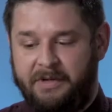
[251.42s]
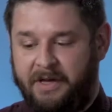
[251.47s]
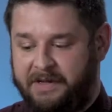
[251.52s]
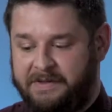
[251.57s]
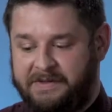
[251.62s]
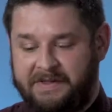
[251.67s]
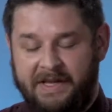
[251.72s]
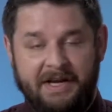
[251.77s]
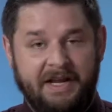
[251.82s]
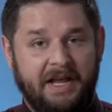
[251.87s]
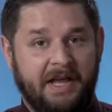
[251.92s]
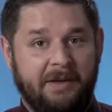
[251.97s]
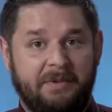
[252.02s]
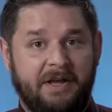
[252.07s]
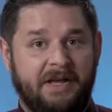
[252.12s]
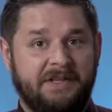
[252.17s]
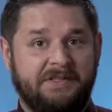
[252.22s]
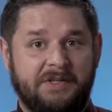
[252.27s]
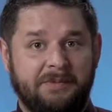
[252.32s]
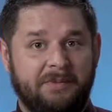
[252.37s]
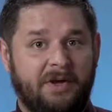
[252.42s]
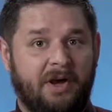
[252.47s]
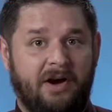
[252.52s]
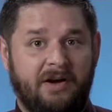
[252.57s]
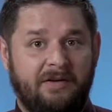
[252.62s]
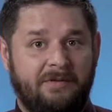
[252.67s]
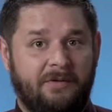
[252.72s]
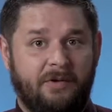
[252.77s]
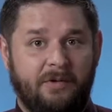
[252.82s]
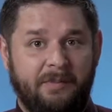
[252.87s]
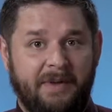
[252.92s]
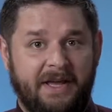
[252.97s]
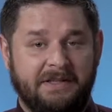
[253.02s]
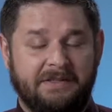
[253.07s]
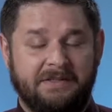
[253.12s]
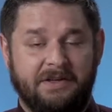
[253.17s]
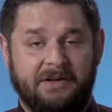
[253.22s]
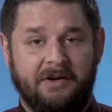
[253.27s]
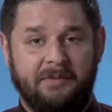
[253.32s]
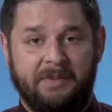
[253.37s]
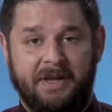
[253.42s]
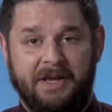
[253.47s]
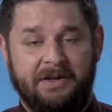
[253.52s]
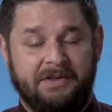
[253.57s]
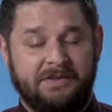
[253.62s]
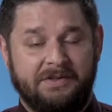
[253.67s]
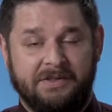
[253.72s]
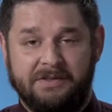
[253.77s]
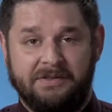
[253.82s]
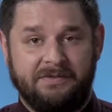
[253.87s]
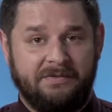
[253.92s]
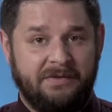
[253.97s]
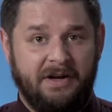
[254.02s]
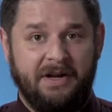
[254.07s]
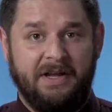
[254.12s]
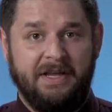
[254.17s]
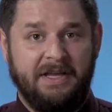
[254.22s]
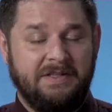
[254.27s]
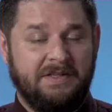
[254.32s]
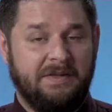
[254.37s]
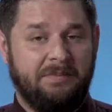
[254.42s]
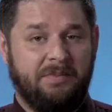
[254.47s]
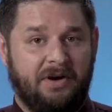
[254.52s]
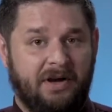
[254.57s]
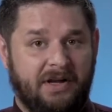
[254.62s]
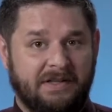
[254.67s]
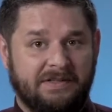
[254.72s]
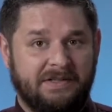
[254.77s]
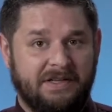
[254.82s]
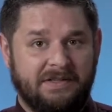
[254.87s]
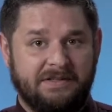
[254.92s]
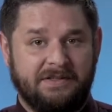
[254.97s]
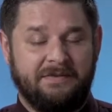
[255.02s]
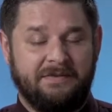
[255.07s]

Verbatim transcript: Uh, setting up custom card formats on our panels is a very easy process